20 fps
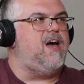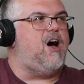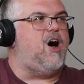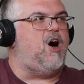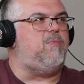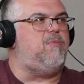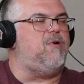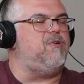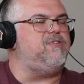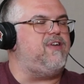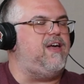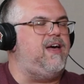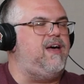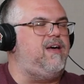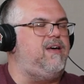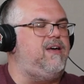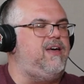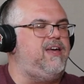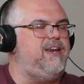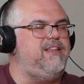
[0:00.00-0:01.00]
almost
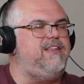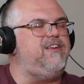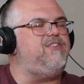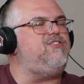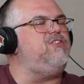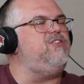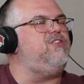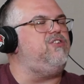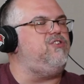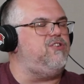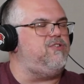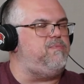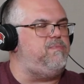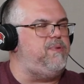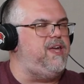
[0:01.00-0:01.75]
in addition to just